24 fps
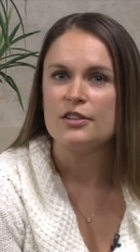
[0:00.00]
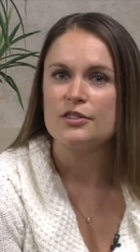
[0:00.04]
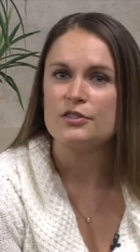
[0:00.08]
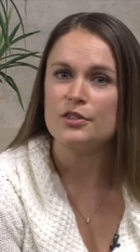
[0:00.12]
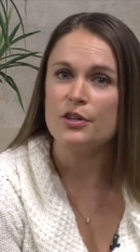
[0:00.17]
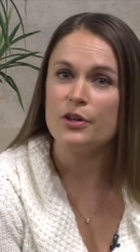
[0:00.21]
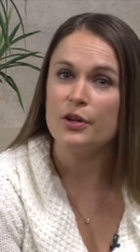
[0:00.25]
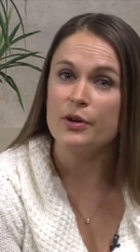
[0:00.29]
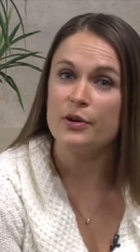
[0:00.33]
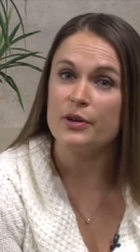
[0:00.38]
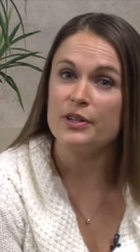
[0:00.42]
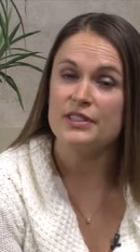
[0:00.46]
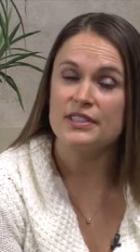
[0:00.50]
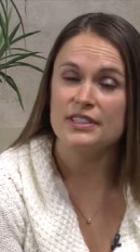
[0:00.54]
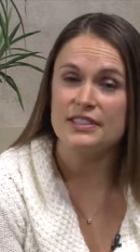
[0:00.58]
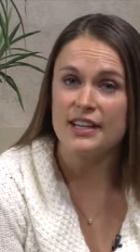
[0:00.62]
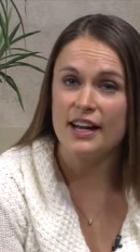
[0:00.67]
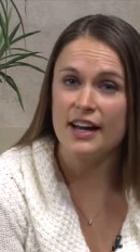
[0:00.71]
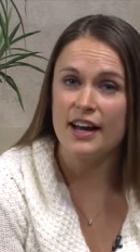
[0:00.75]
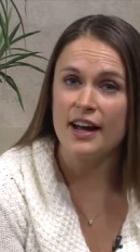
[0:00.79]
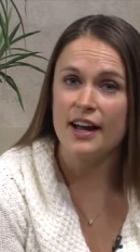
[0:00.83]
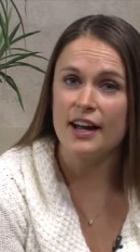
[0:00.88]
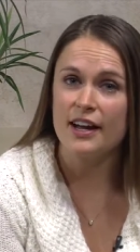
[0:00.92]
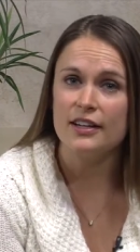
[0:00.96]
So
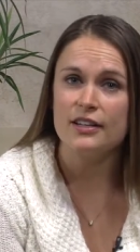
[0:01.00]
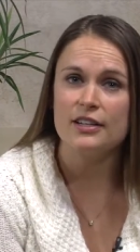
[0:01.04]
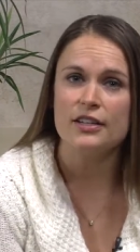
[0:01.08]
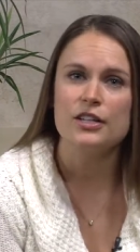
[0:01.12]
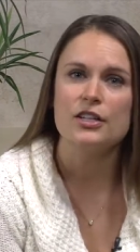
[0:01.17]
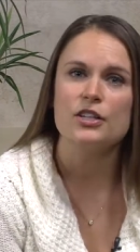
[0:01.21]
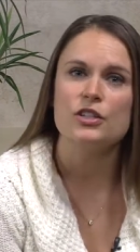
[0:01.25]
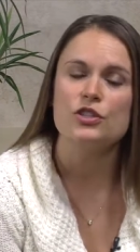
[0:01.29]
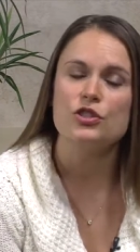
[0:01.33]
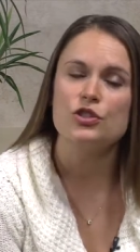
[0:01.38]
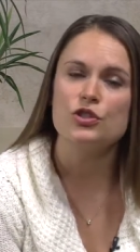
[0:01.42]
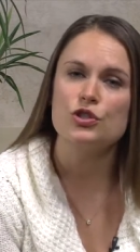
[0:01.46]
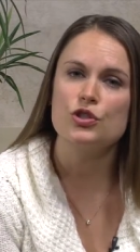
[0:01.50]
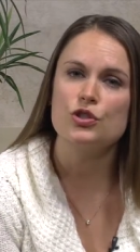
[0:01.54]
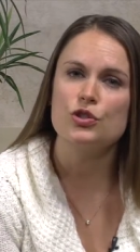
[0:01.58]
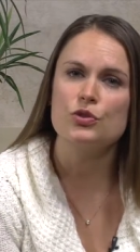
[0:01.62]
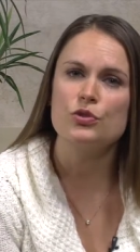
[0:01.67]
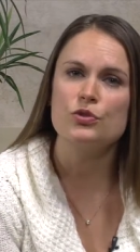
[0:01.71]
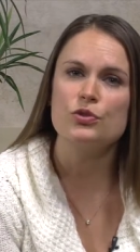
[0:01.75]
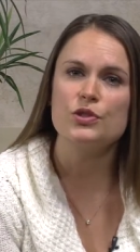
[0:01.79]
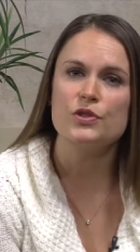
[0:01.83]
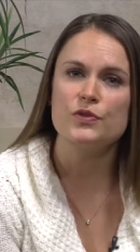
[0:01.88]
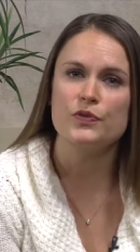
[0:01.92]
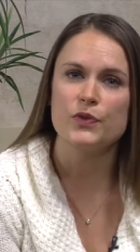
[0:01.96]
instead,
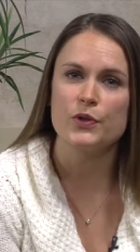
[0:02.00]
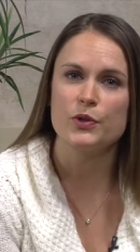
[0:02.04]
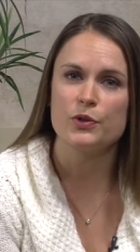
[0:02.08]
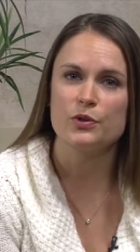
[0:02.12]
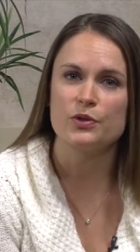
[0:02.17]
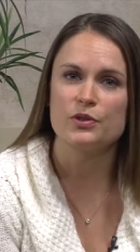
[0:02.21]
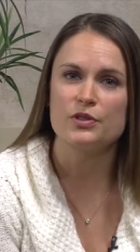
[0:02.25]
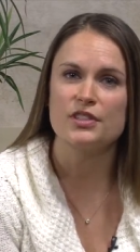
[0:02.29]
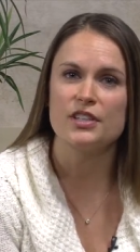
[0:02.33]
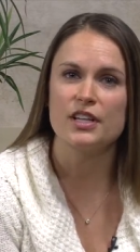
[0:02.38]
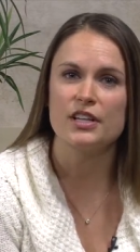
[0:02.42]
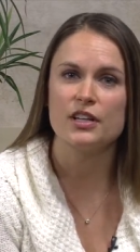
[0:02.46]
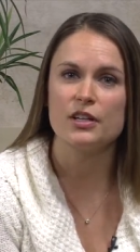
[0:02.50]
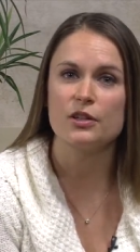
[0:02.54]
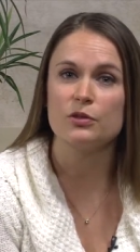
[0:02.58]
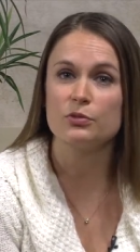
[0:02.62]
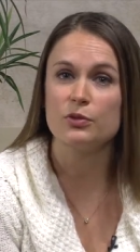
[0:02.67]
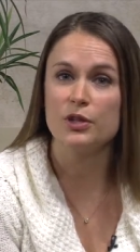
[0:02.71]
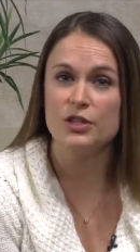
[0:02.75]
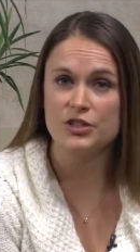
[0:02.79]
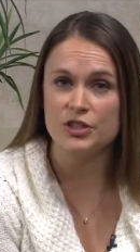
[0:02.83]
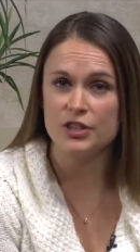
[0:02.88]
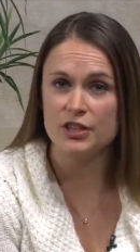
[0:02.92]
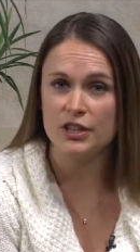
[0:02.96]
choose foods that are
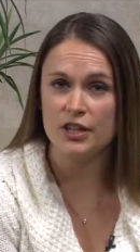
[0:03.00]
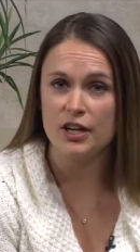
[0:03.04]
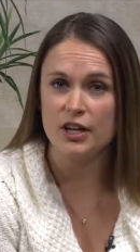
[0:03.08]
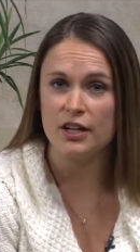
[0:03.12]
rich in